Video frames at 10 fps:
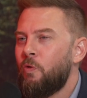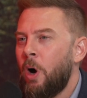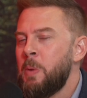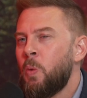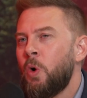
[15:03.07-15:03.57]

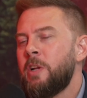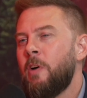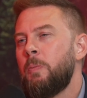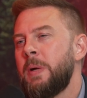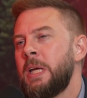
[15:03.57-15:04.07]
Varma, we're
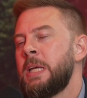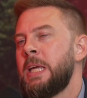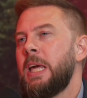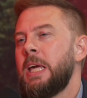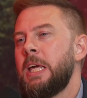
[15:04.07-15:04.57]
developing
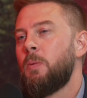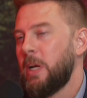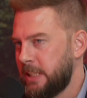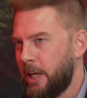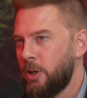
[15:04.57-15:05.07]
a
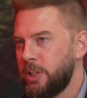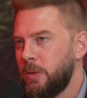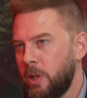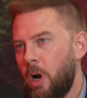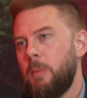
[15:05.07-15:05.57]
waste to energy
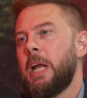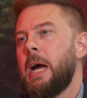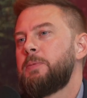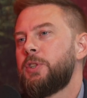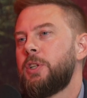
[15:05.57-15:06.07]
with carbon
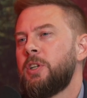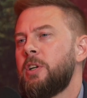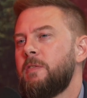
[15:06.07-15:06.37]
capture